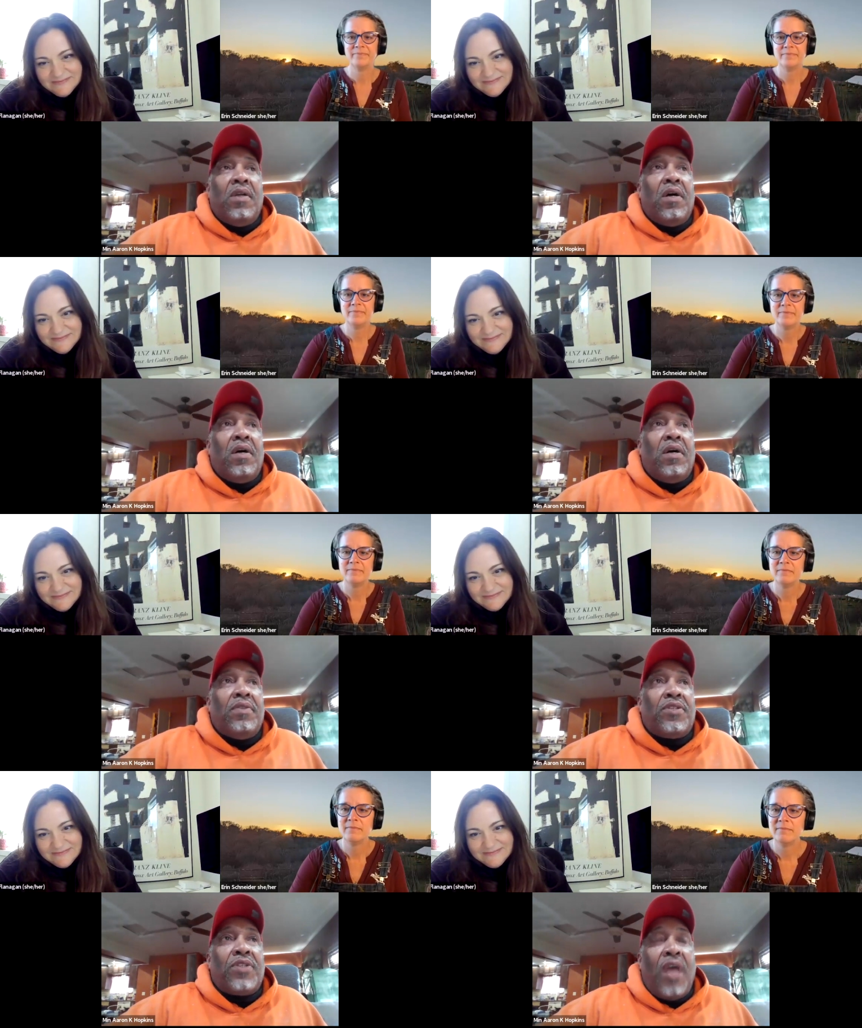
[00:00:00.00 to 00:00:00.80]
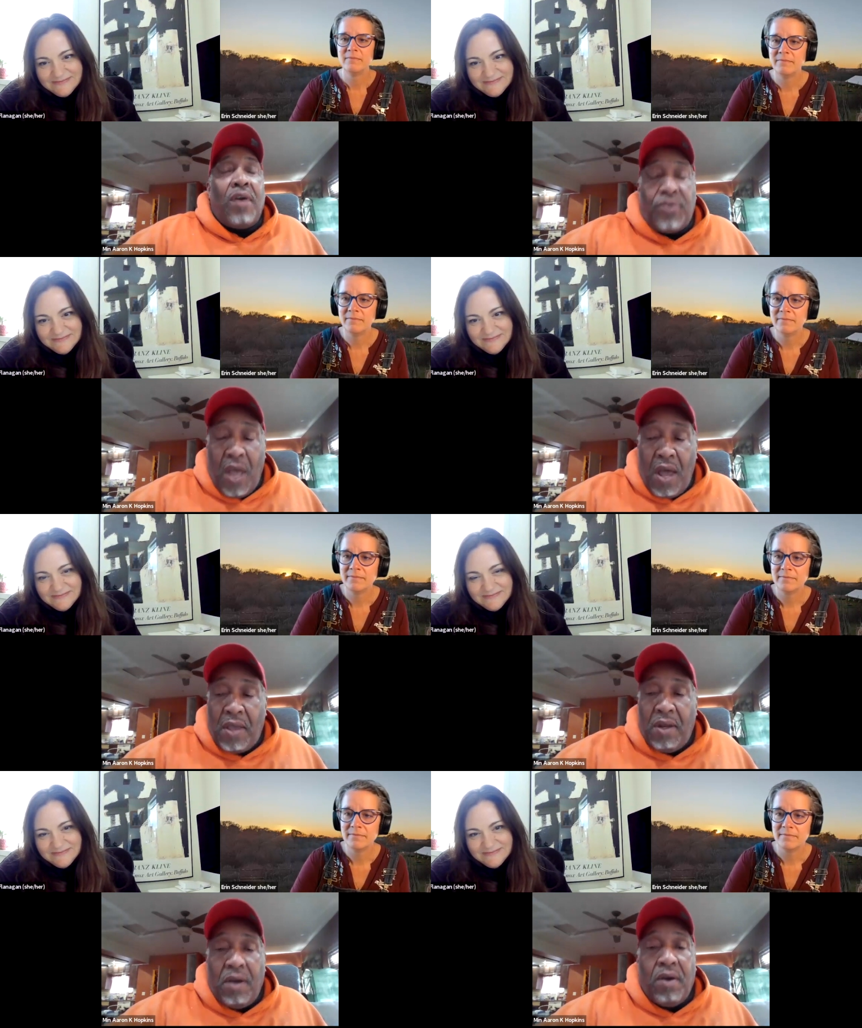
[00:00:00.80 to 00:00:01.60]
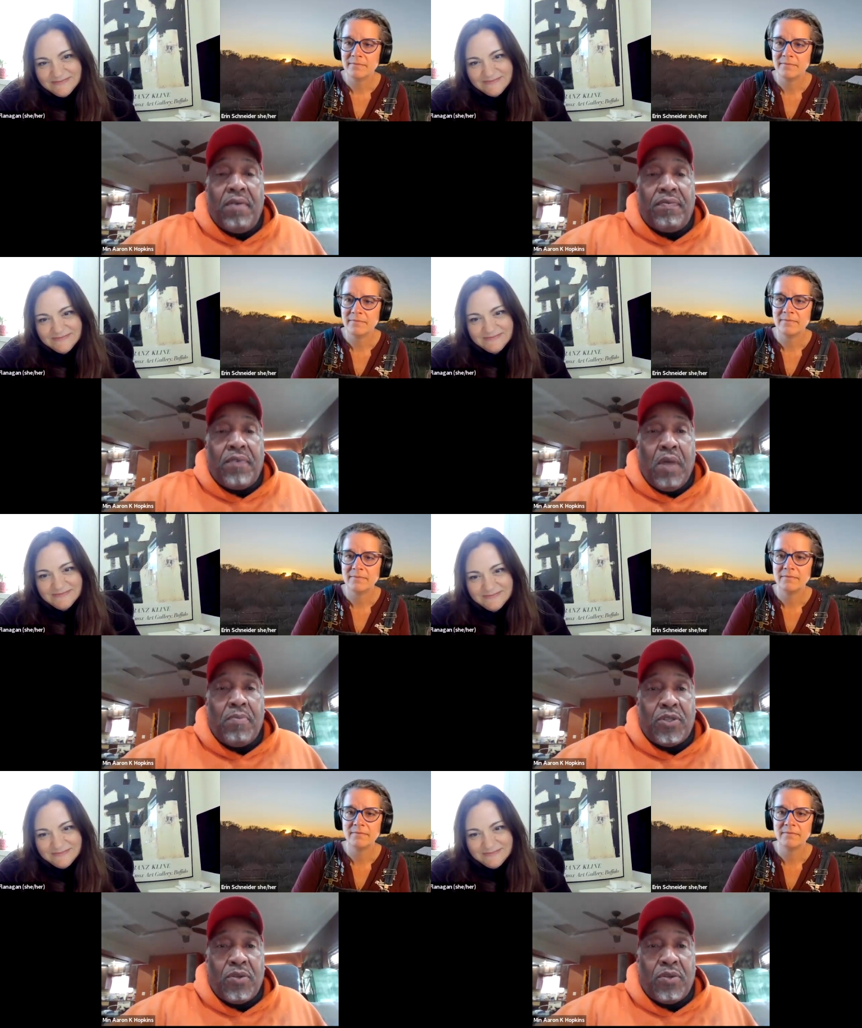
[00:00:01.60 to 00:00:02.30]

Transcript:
Speaker 1: uh, the south side of Columbus,